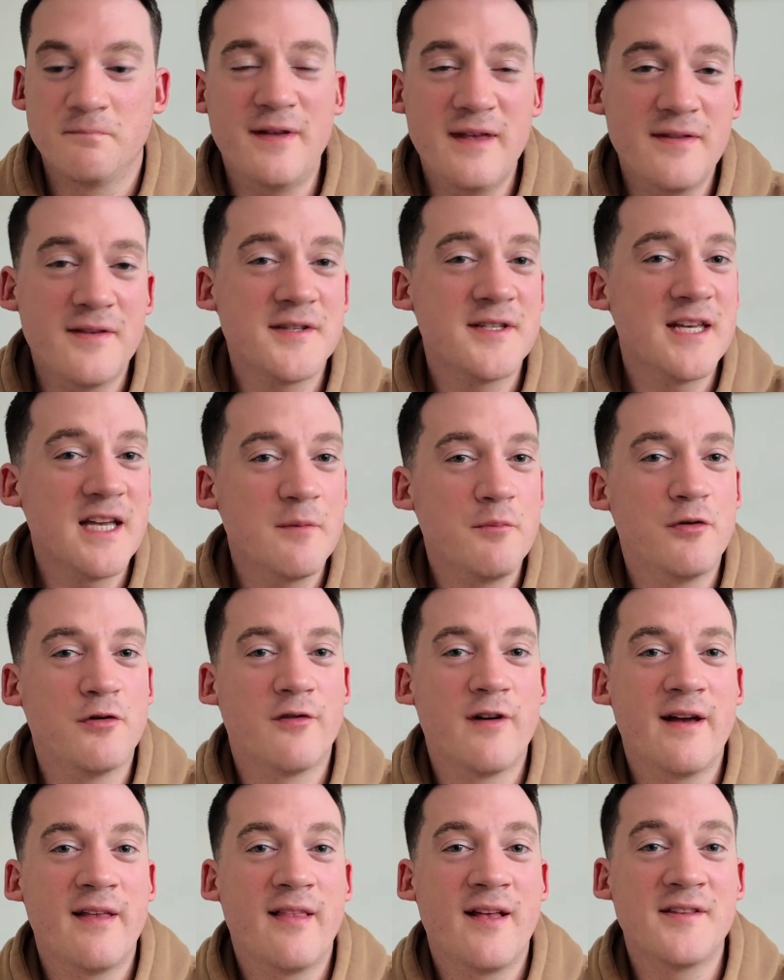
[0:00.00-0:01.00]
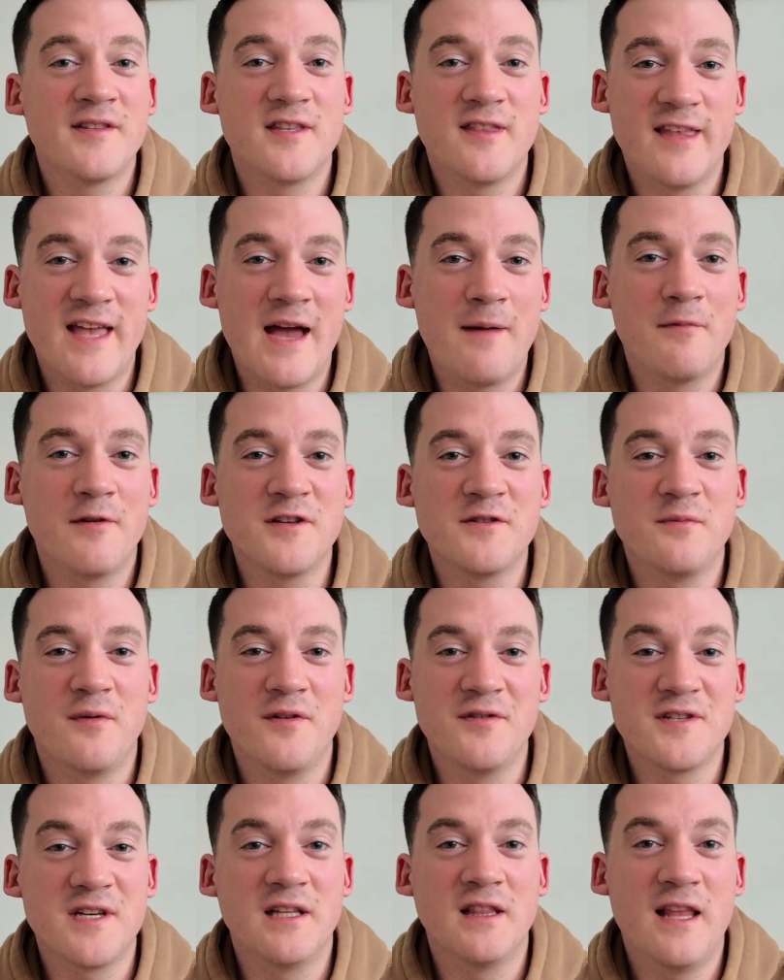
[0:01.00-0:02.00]
I think the Singapore Airlines and the Emirates
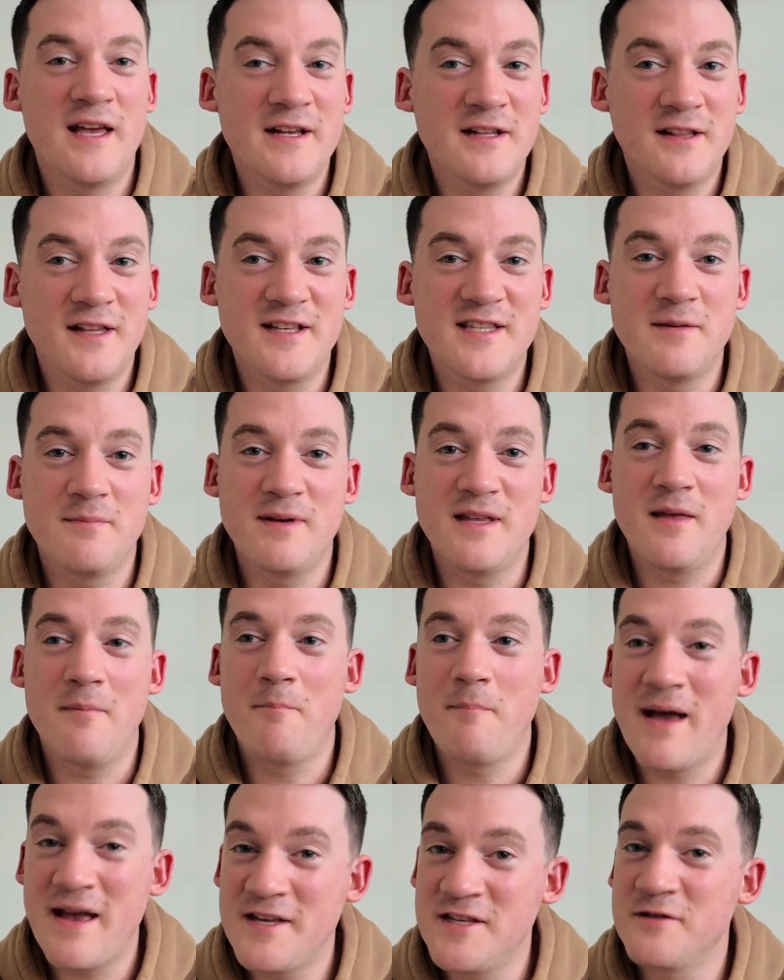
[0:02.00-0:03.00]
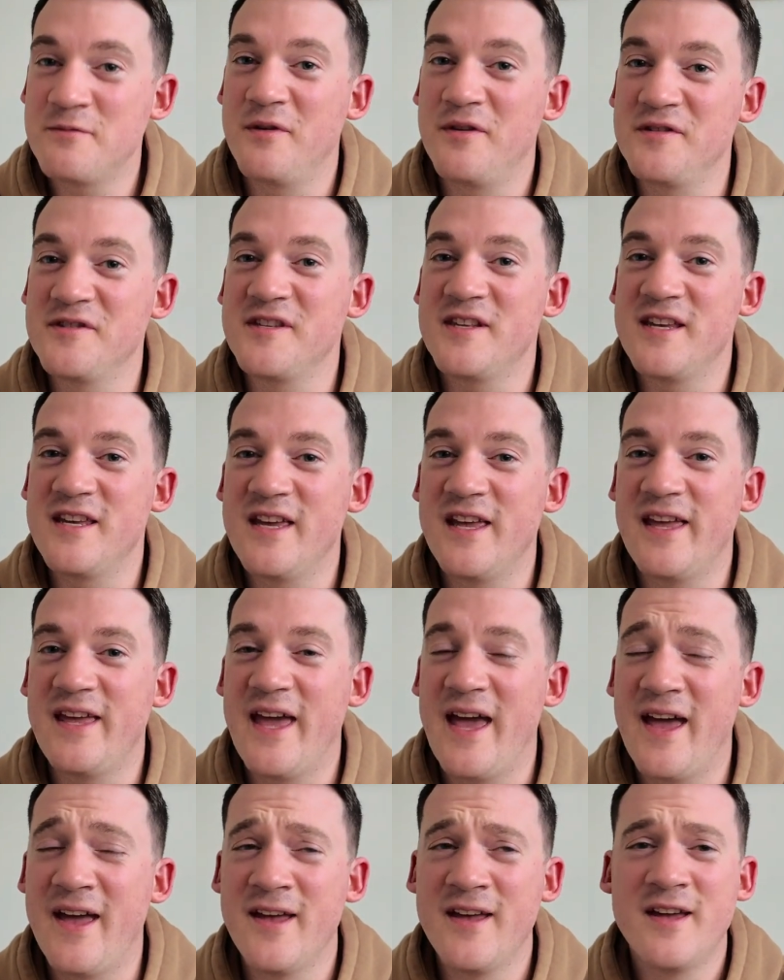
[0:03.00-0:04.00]
ones are likely to be the best ones that you can
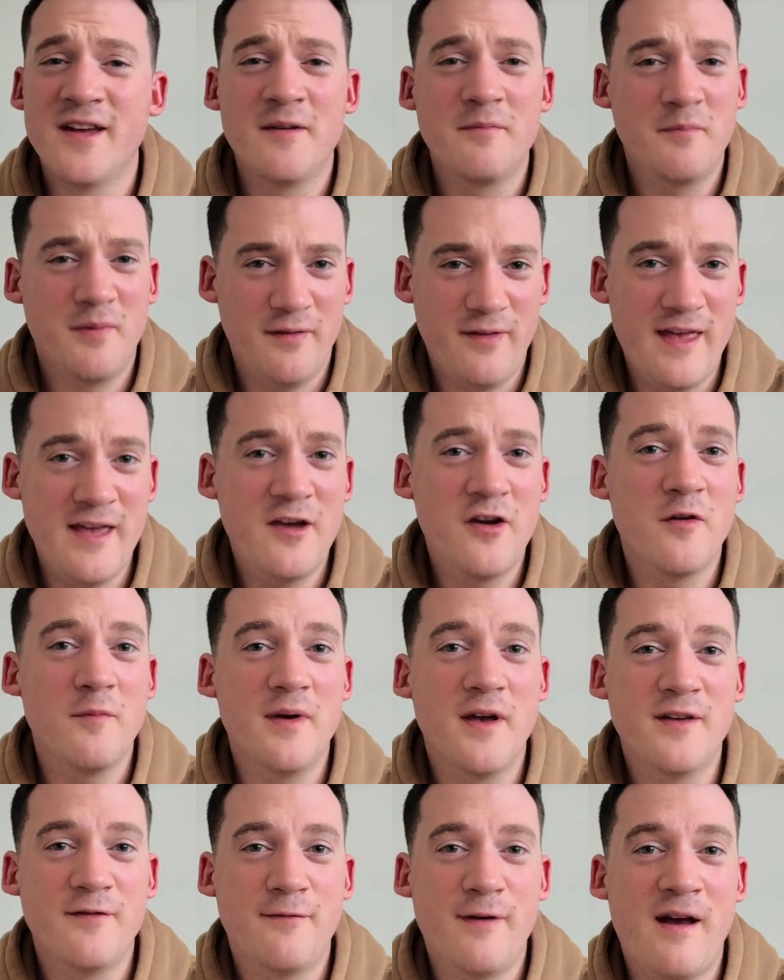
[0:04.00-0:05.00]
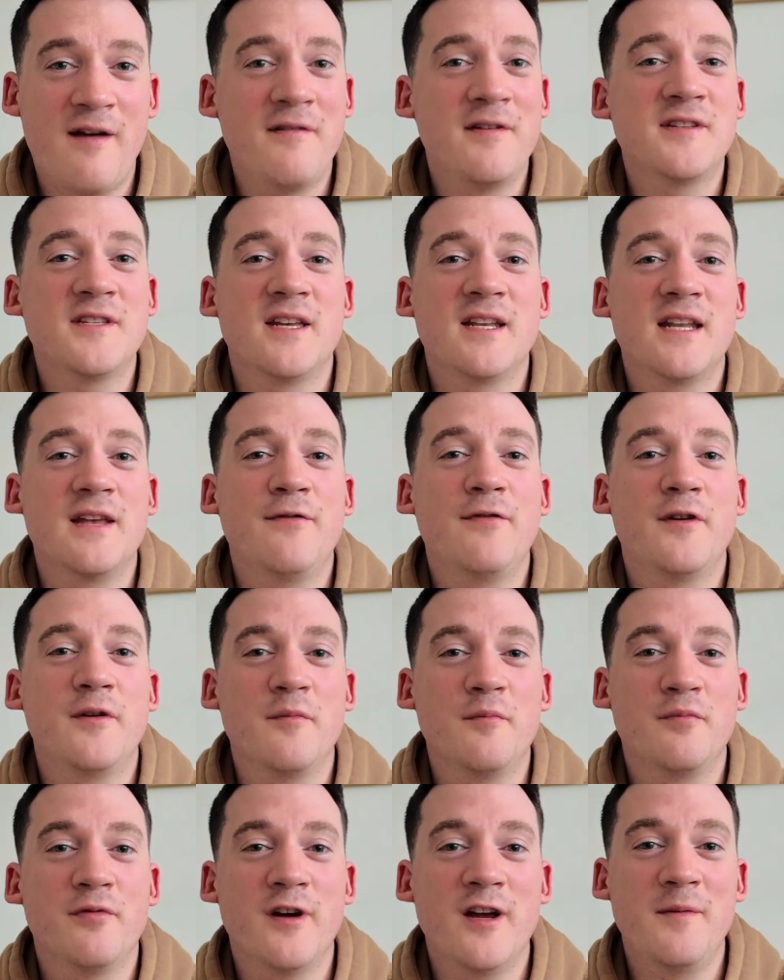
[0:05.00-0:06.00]
get, but they come at a very
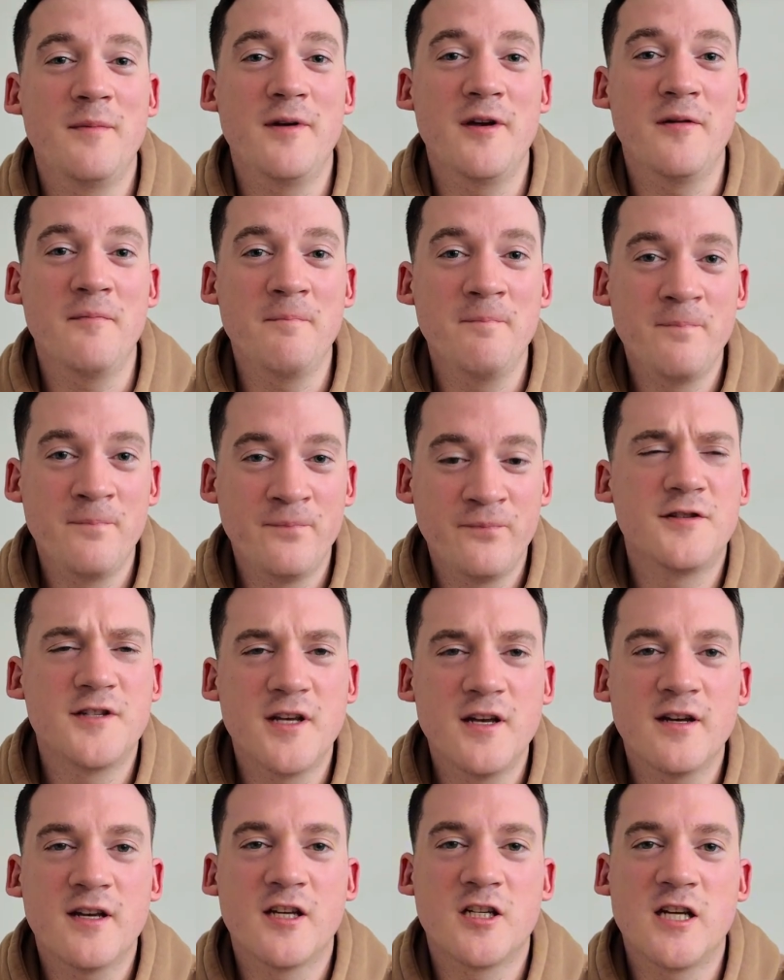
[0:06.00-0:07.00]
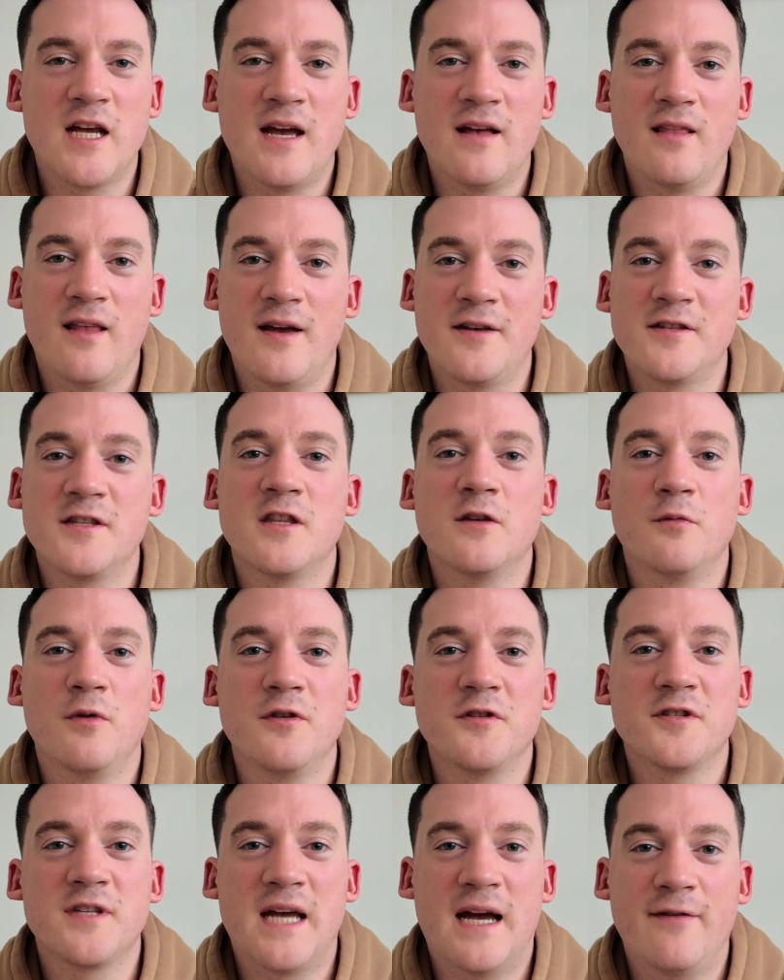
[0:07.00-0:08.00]
significant premium. And Turkish Airlines are the
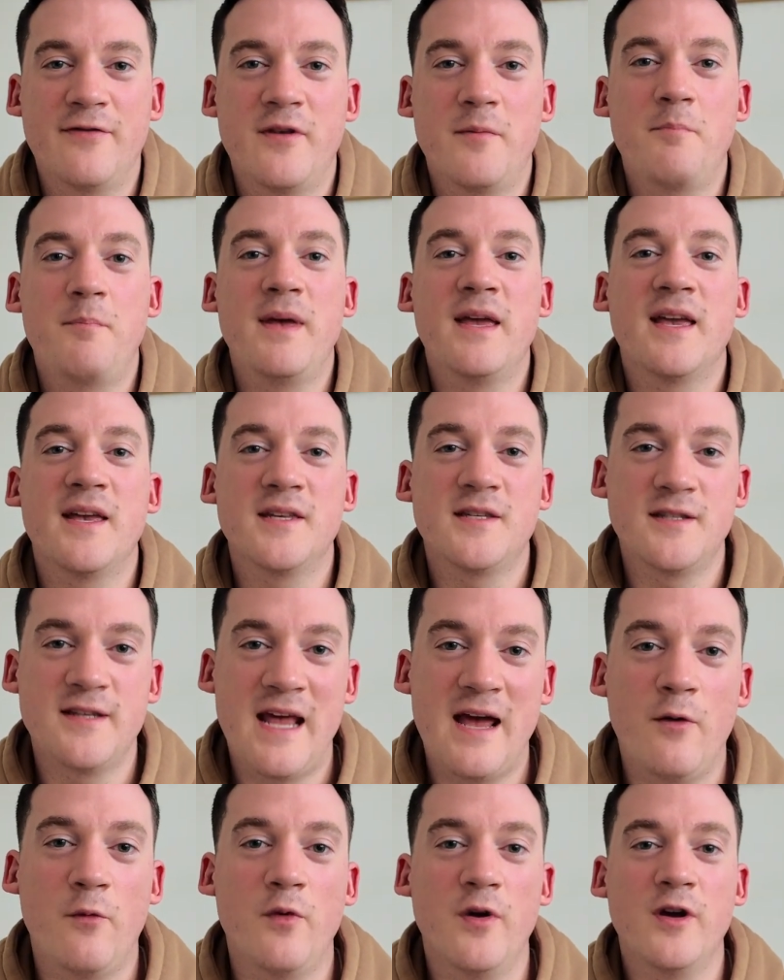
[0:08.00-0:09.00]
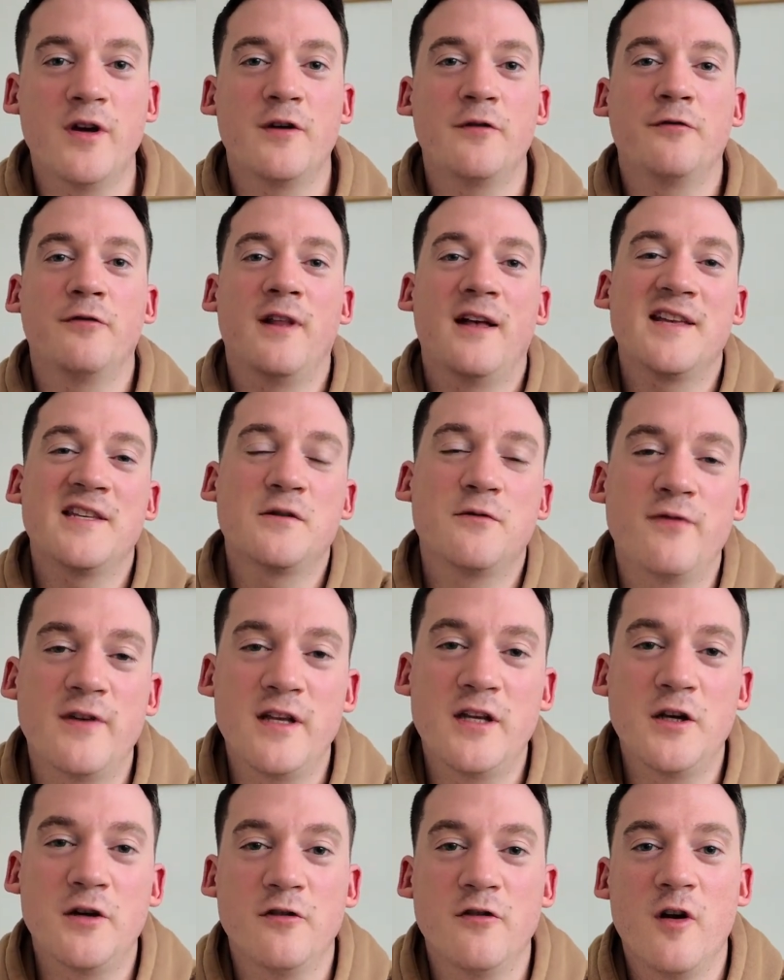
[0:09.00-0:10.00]
ones that have the biggest network of flights
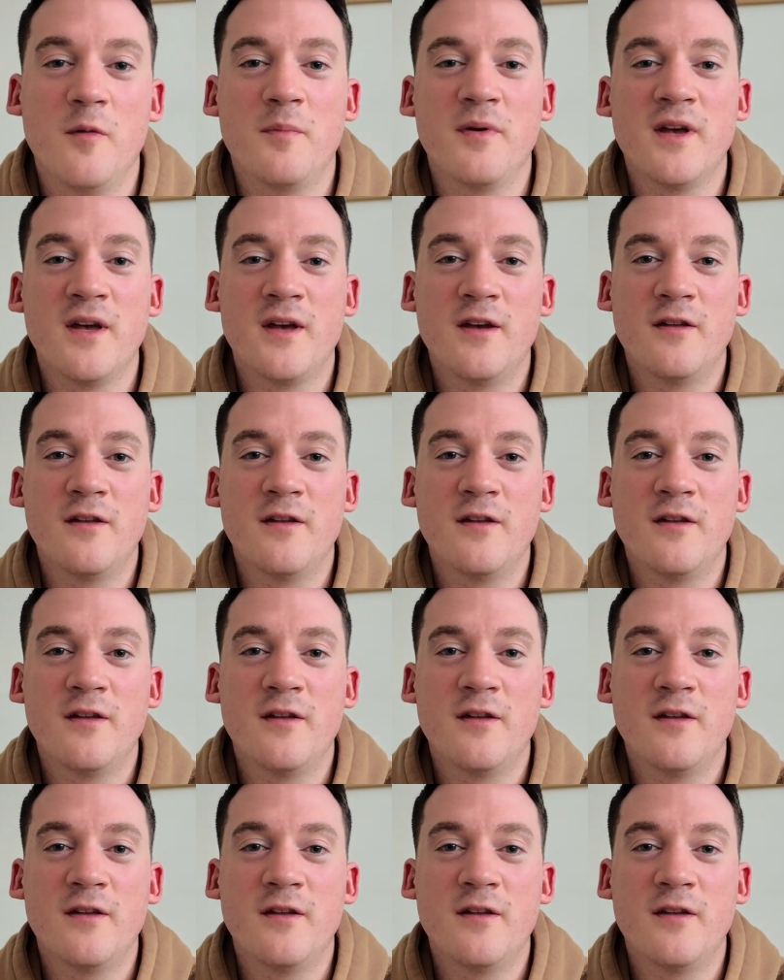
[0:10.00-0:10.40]
within Europe